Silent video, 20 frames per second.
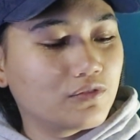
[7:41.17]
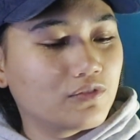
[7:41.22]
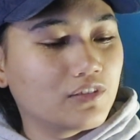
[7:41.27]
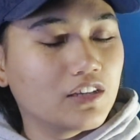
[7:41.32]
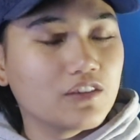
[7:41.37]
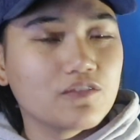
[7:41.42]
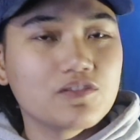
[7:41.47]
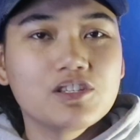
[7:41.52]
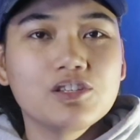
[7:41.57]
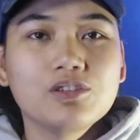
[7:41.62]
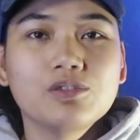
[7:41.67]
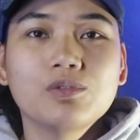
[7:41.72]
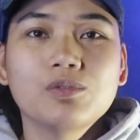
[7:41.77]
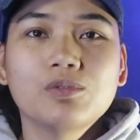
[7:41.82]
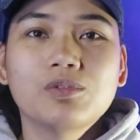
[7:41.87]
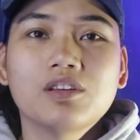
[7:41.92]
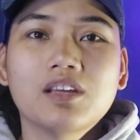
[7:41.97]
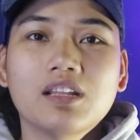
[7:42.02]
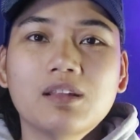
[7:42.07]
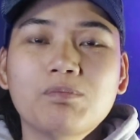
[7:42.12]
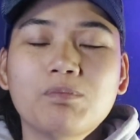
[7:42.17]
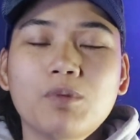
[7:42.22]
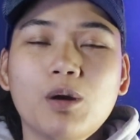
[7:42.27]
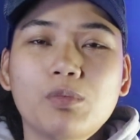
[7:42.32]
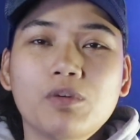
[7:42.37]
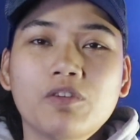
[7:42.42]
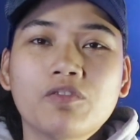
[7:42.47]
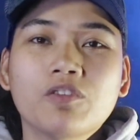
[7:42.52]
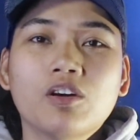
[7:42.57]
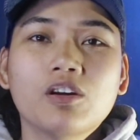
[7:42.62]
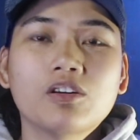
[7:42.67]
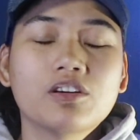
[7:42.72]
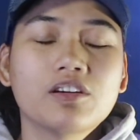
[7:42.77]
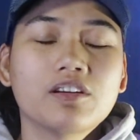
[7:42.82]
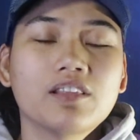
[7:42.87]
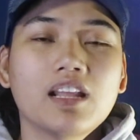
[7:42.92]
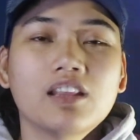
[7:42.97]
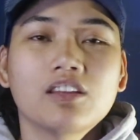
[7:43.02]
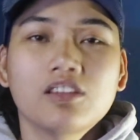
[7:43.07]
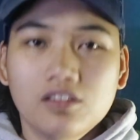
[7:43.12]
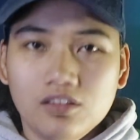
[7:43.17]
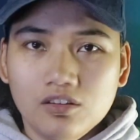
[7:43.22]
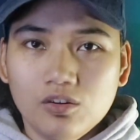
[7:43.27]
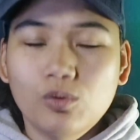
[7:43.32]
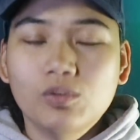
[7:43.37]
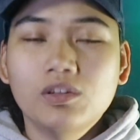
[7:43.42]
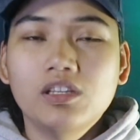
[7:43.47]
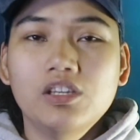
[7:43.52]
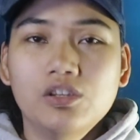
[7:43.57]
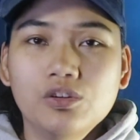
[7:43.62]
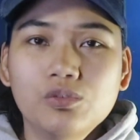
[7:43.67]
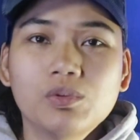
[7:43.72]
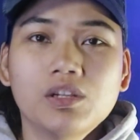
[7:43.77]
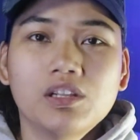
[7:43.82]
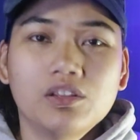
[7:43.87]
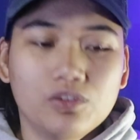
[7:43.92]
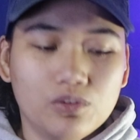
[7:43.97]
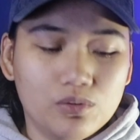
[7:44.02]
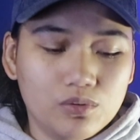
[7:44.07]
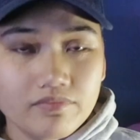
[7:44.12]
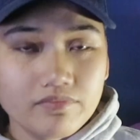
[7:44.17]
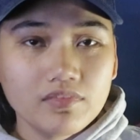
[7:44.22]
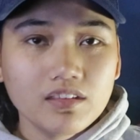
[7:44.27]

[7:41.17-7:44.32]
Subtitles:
gives you that pop of color that only you will know.